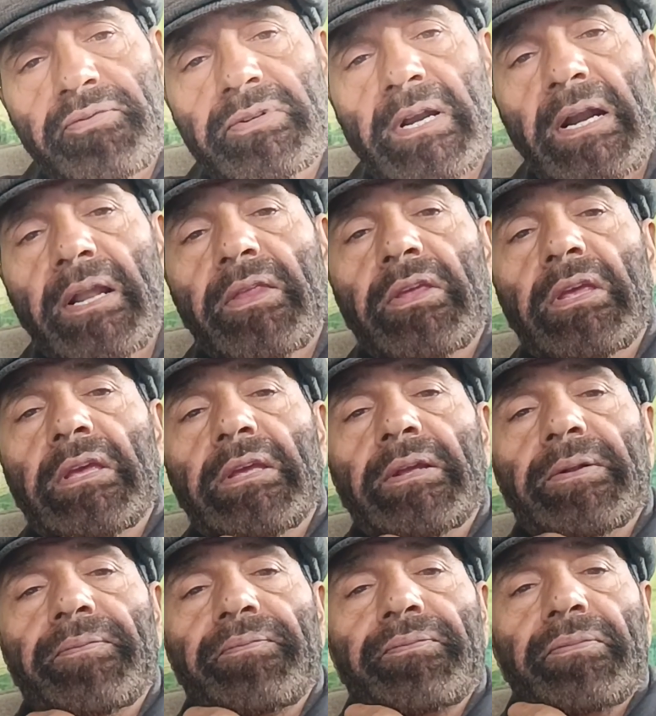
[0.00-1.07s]

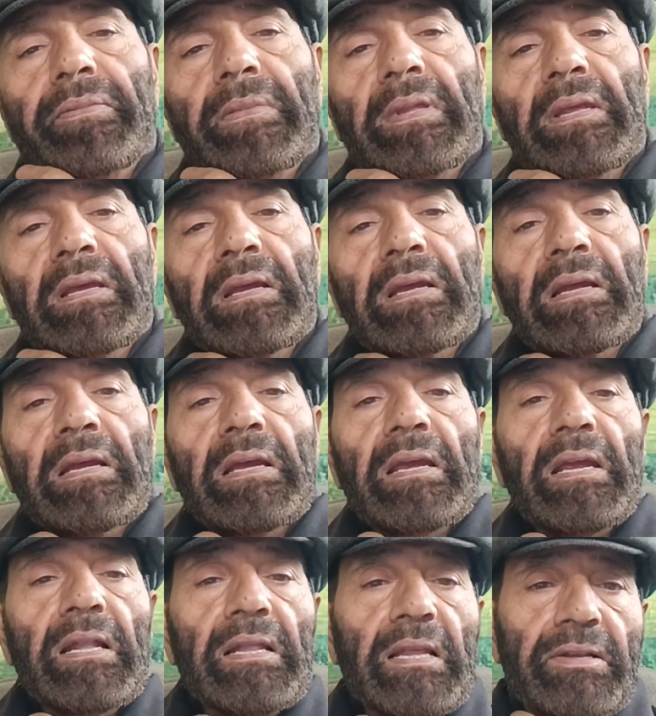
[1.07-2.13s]
strategy
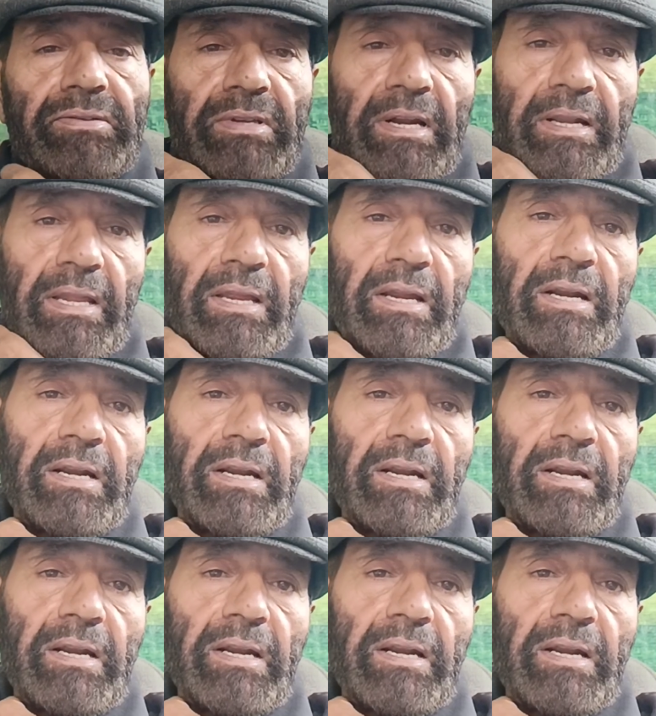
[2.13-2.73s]
in the setting